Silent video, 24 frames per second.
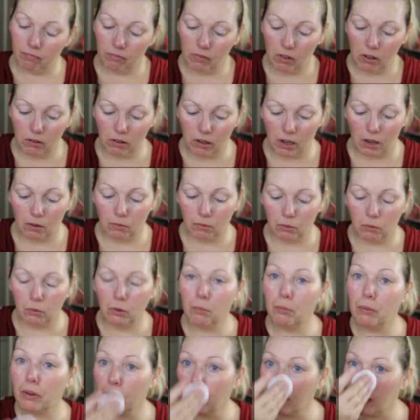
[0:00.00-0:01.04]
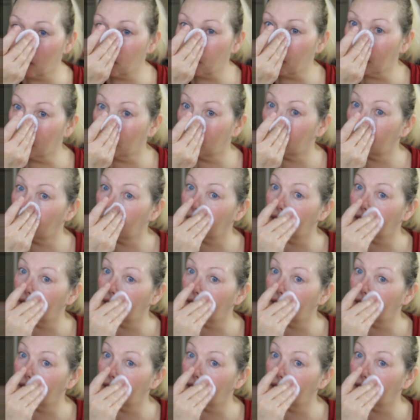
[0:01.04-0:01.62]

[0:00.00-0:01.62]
Okay, well, we'll put that back in